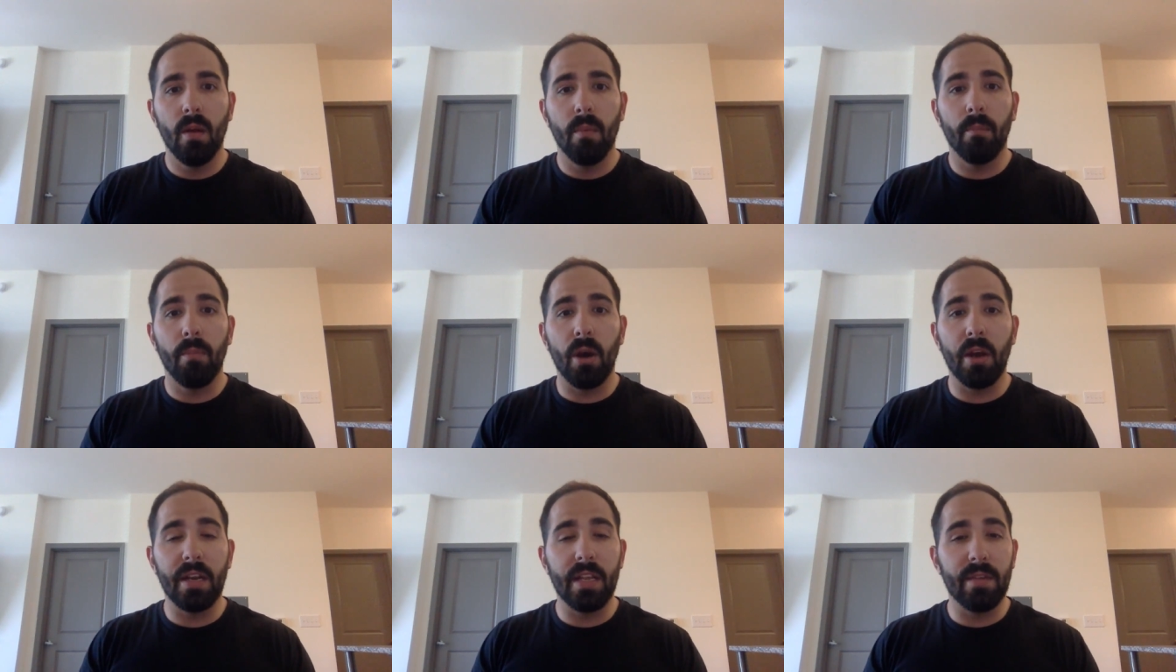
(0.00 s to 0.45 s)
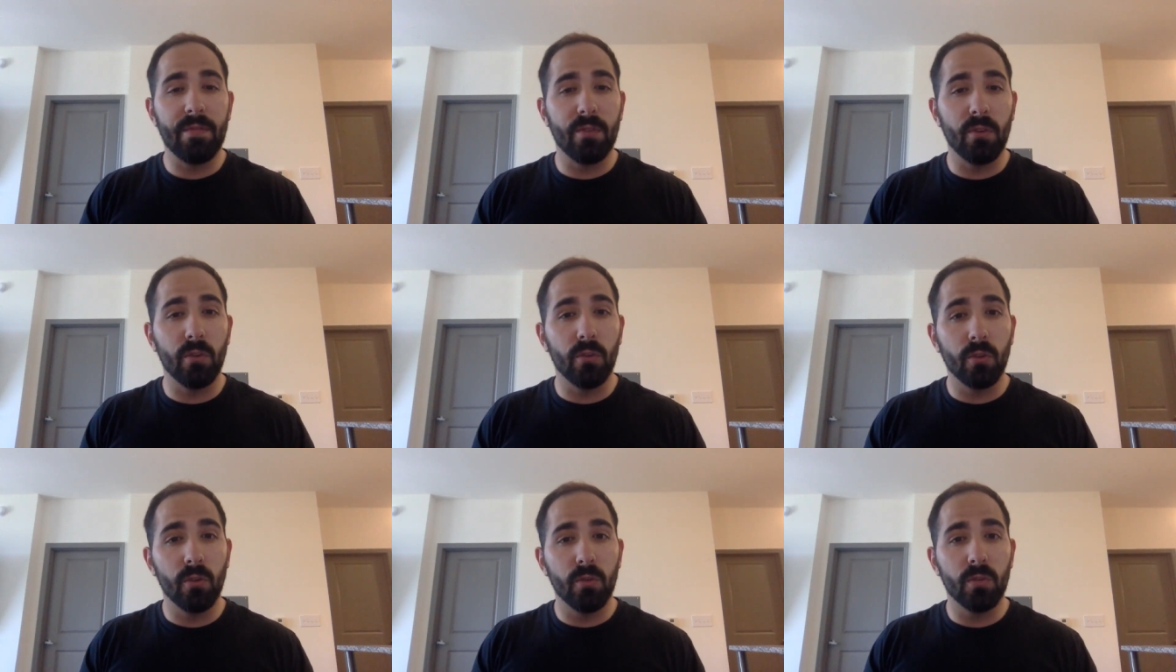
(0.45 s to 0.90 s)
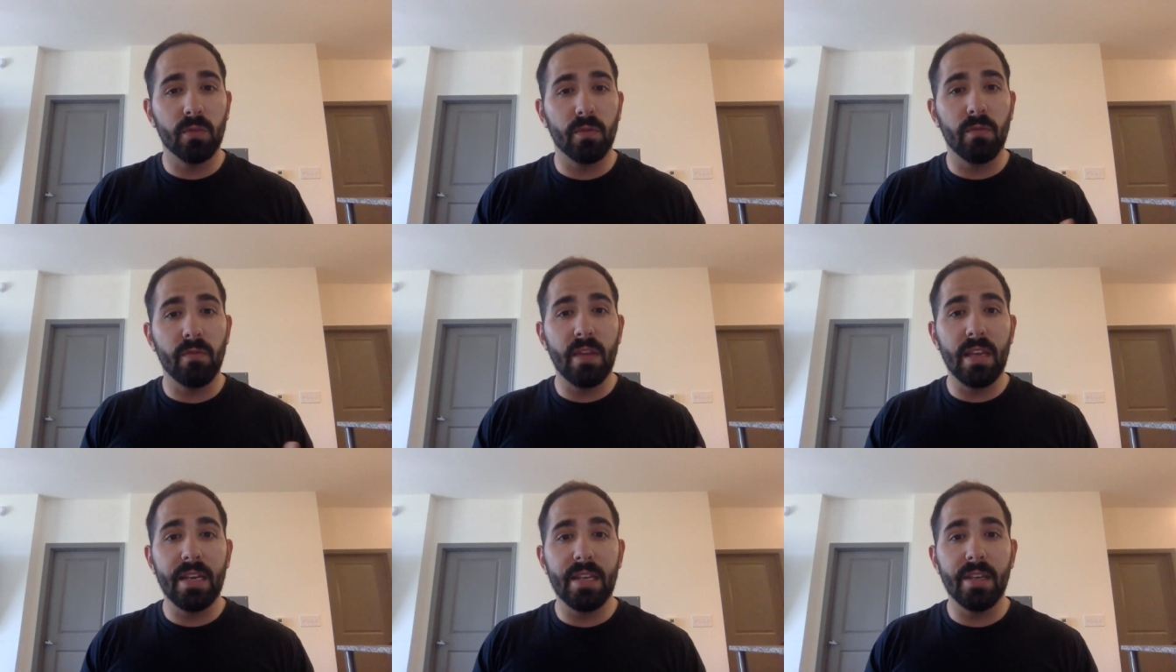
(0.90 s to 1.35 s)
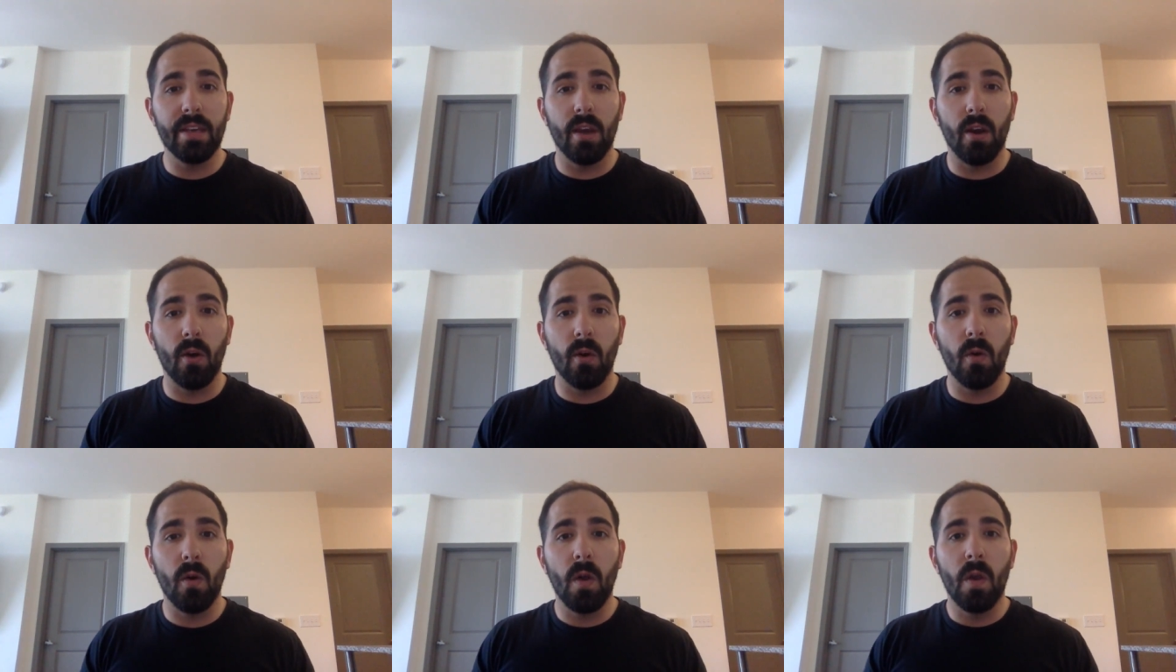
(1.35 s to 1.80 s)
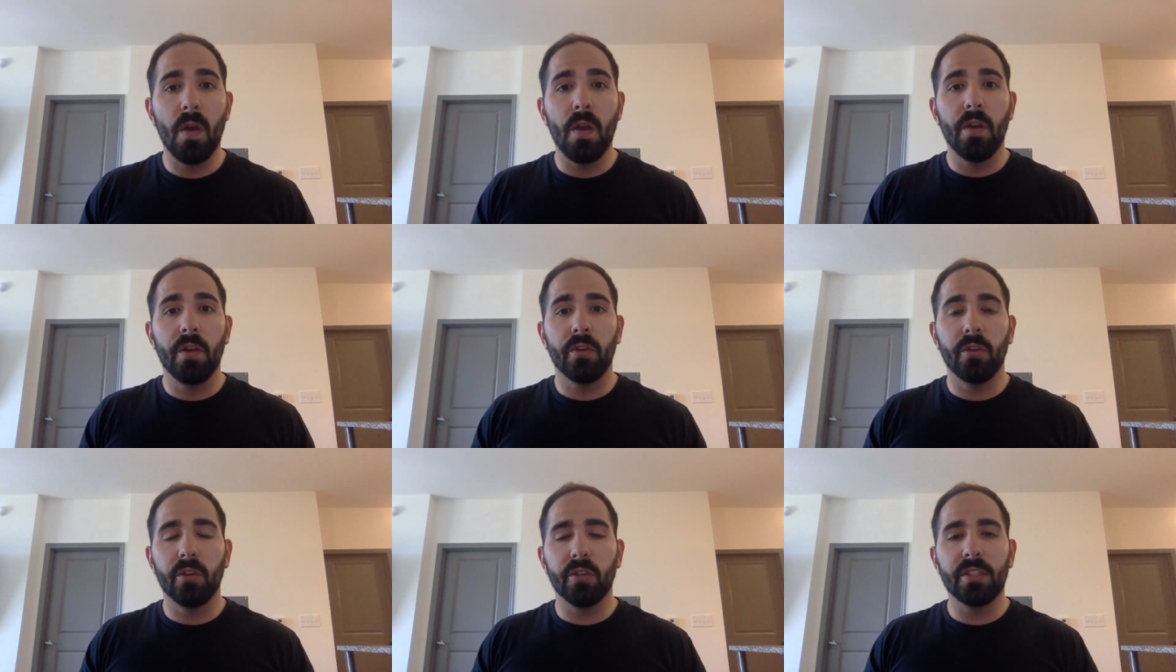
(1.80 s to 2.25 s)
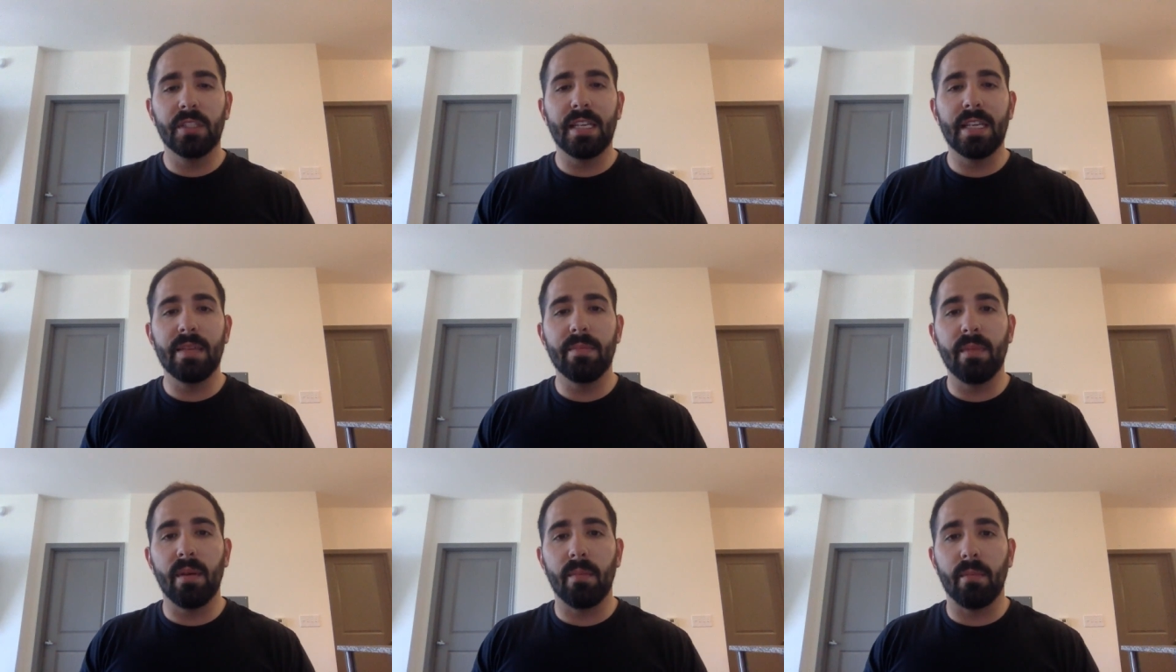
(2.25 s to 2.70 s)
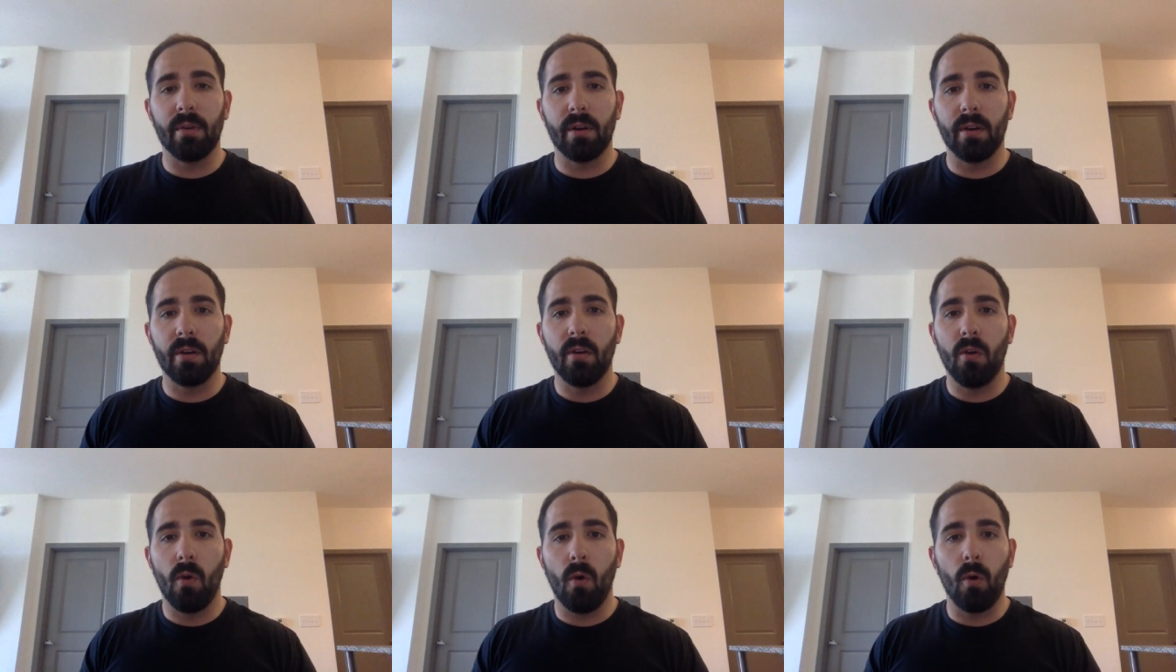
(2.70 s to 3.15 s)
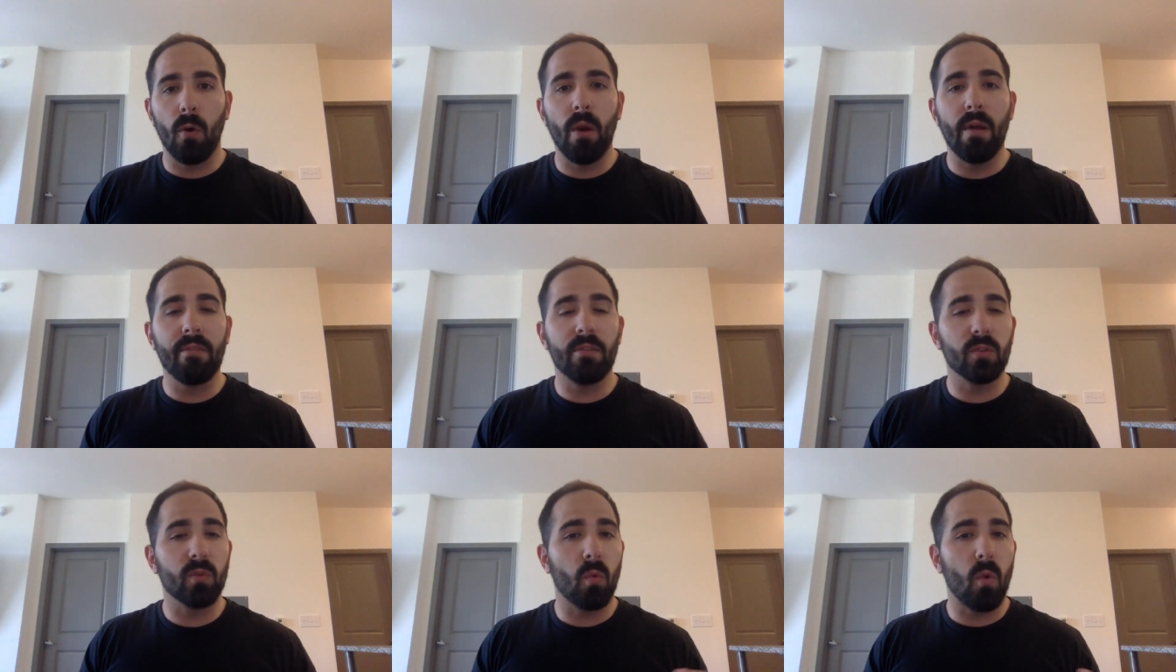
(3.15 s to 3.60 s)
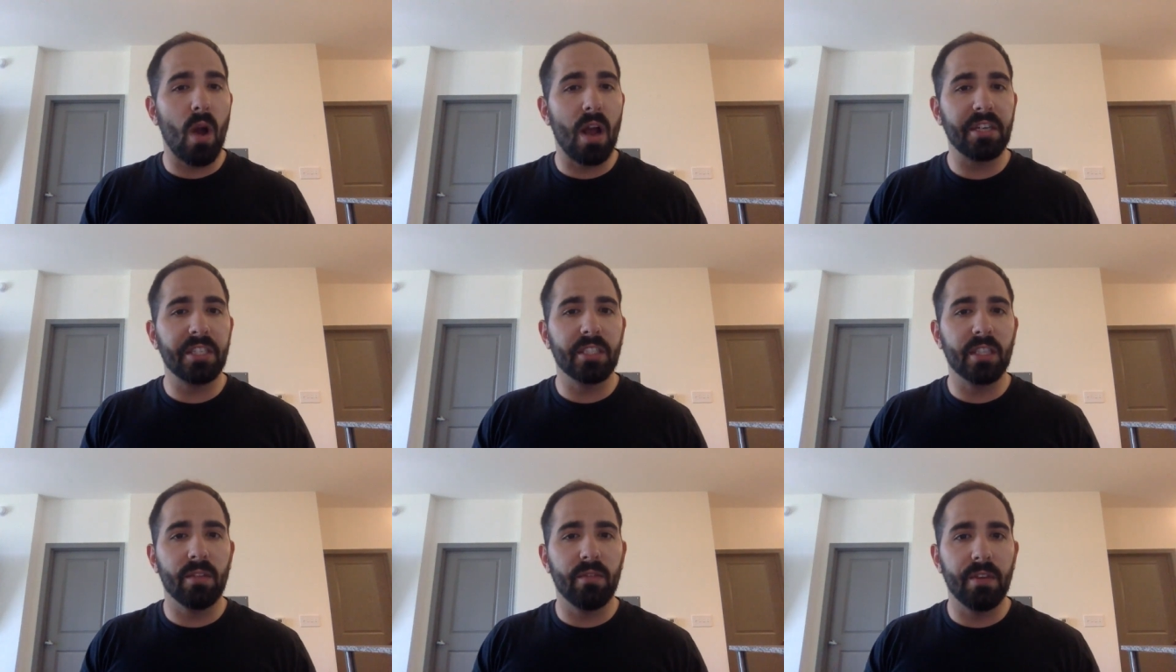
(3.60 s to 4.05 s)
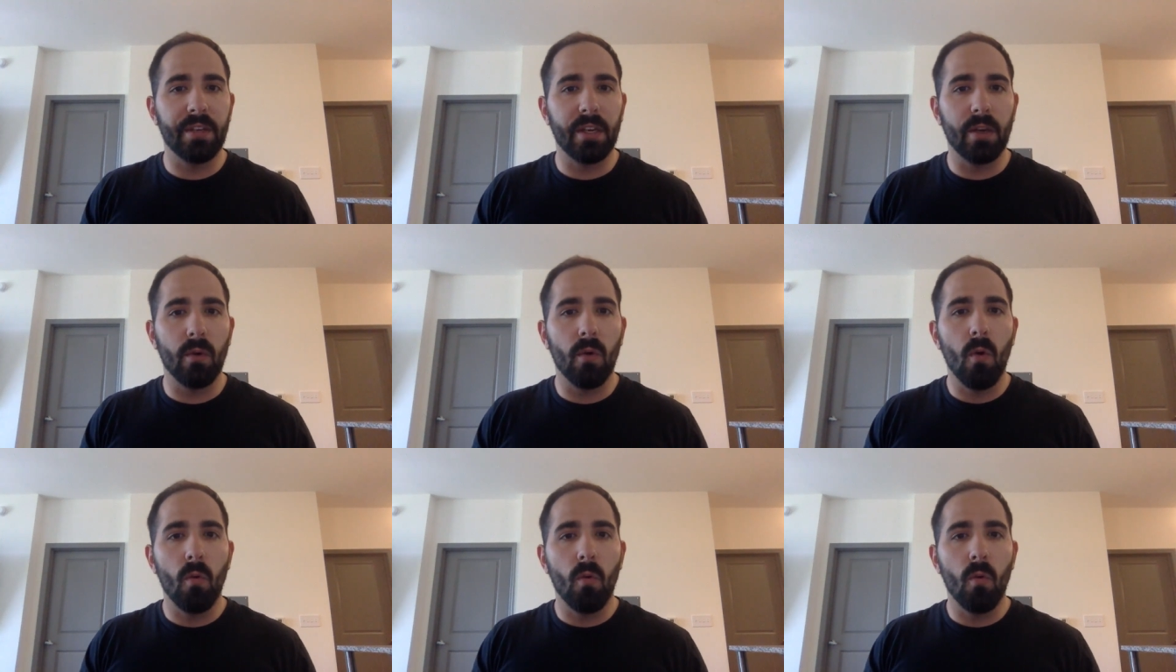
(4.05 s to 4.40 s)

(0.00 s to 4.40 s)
But if you use video, your team member or whoever's watching the video